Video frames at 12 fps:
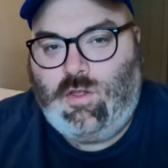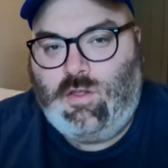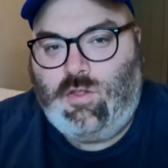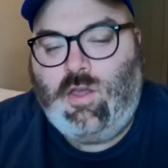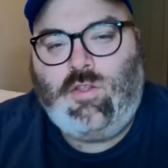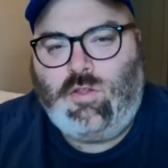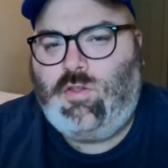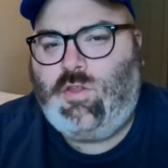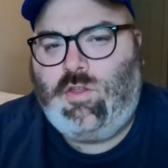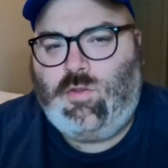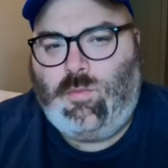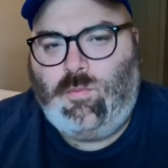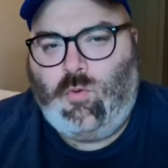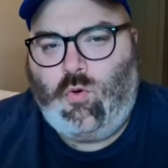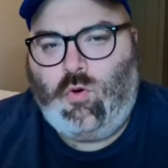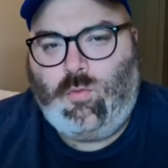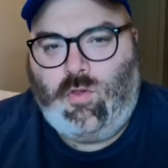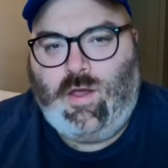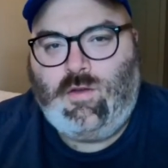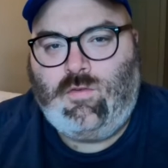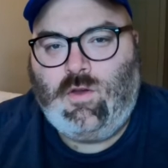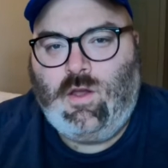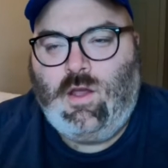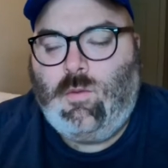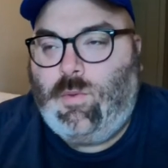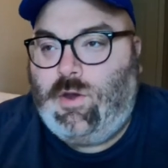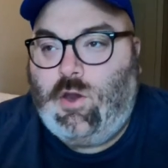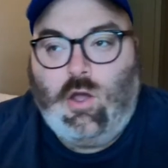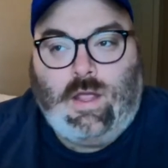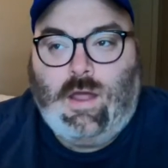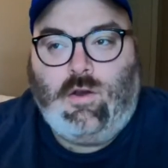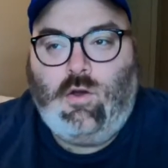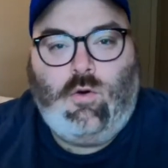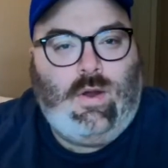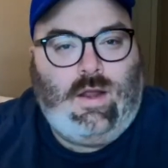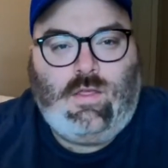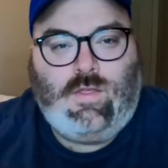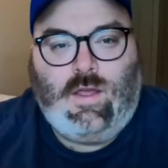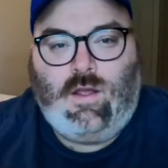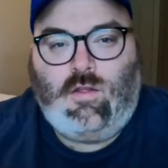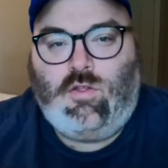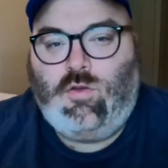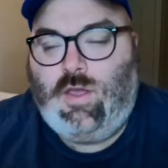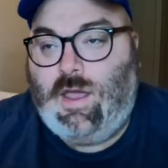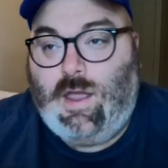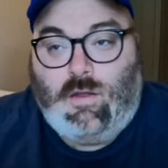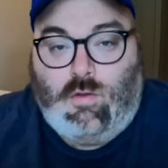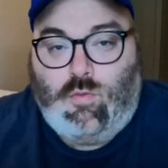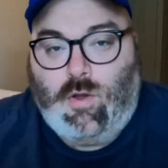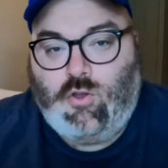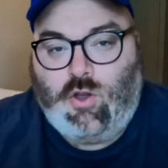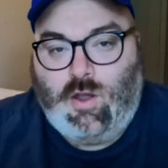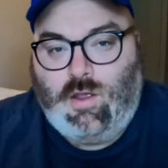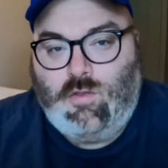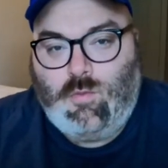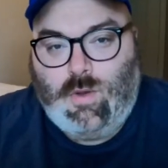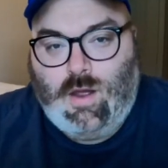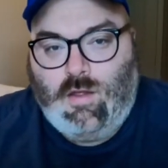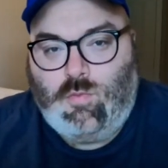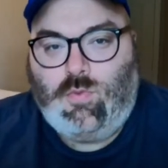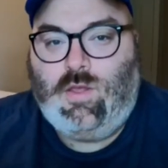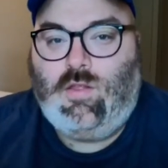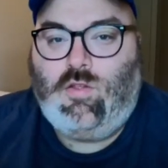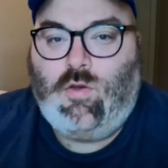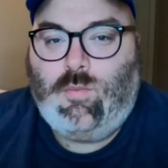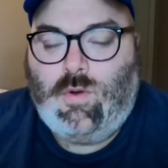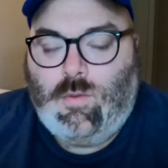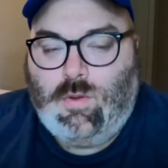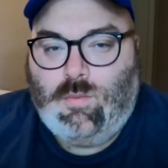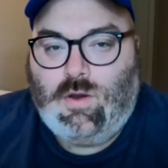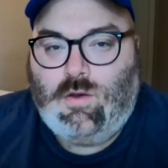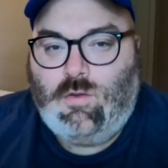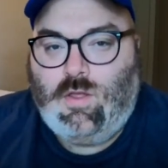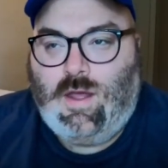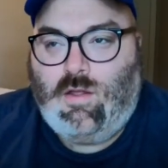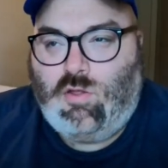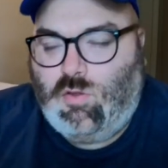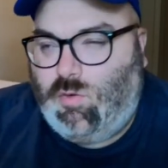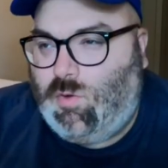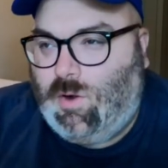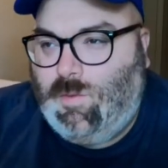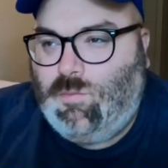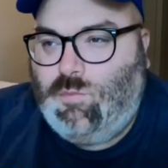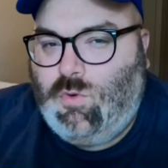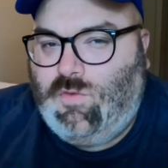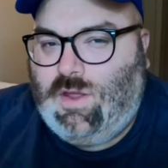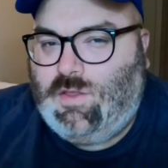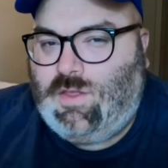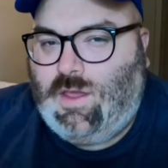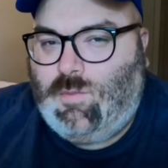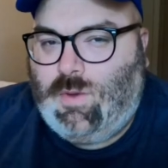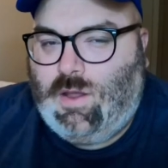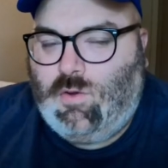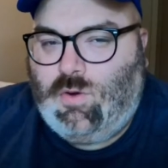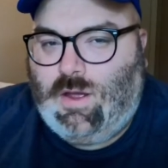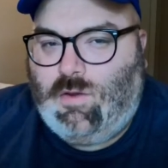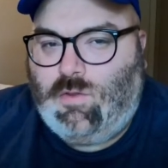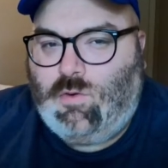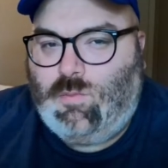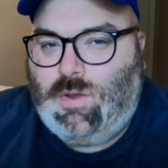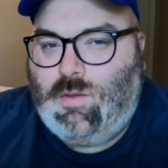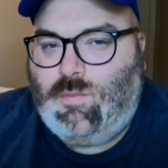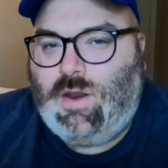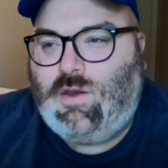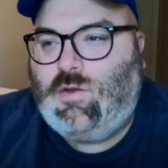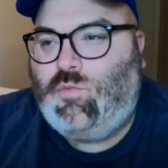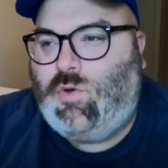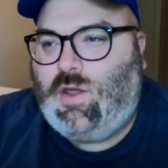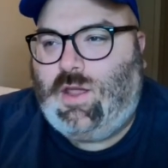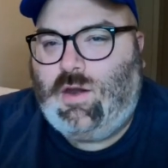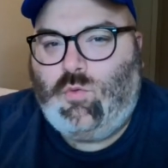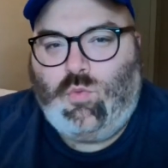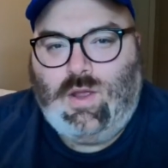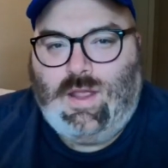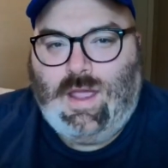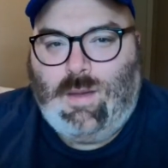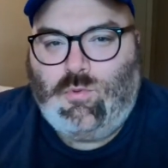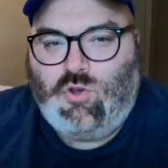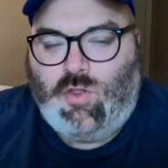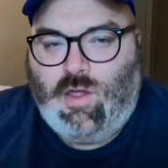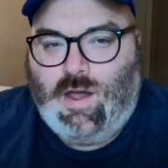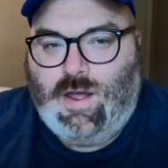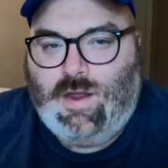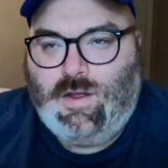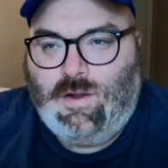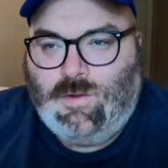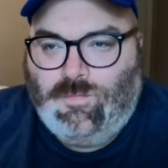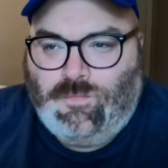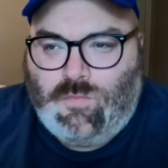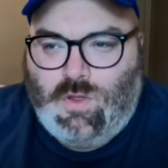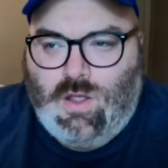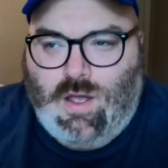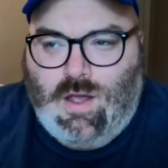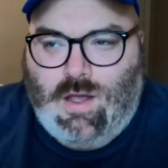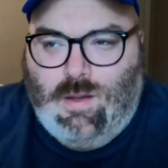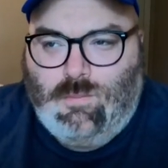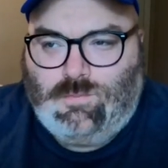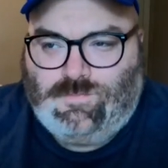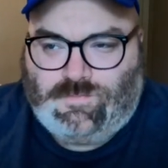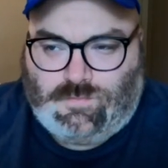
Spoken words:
It's a horrible life. But no, yeah, no anything. So yeah, I can just watch hockey till my eyes bleed. So I probably am going to do that. So movie intake might go down a little bit, but I did want to kind of recap July. I